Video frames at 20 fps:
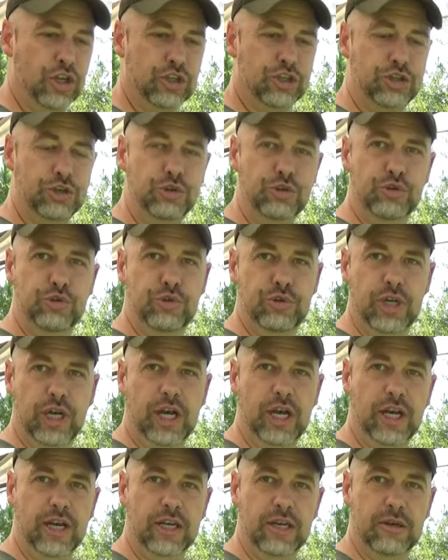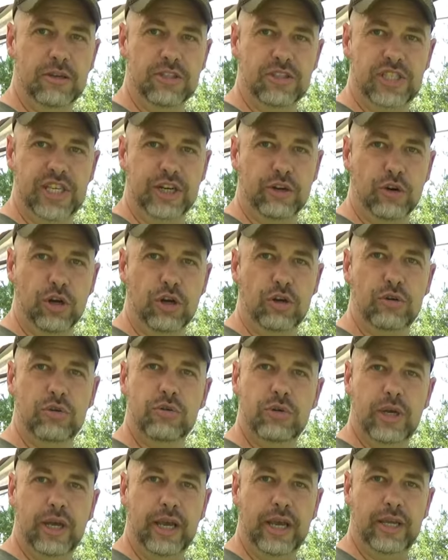to uh,
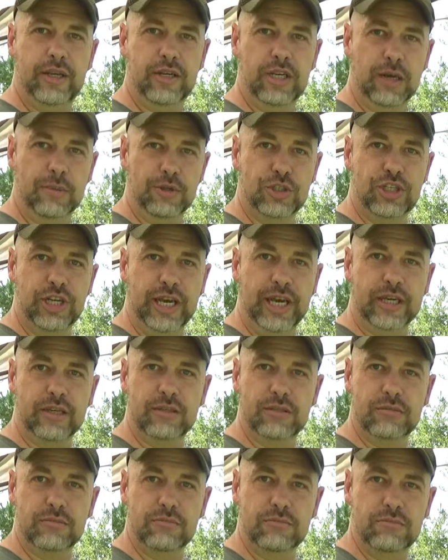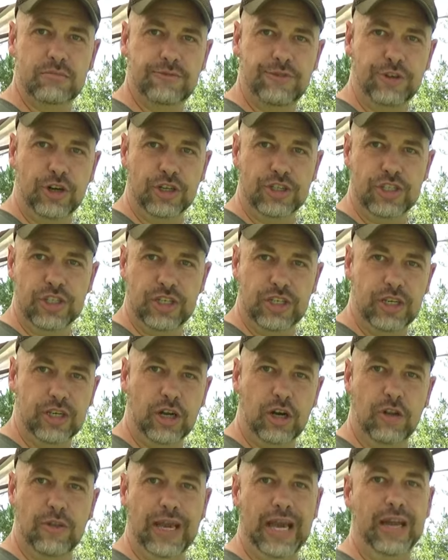zero and double check function and
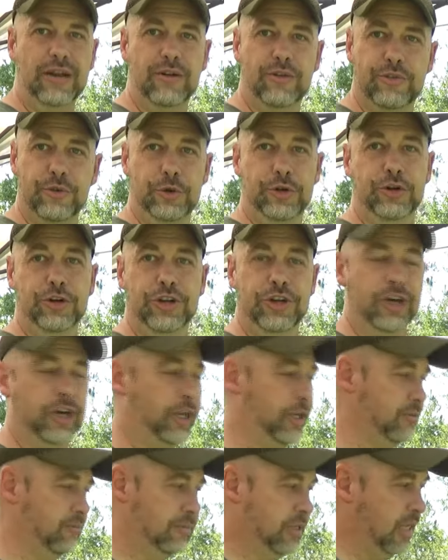all that through your gun.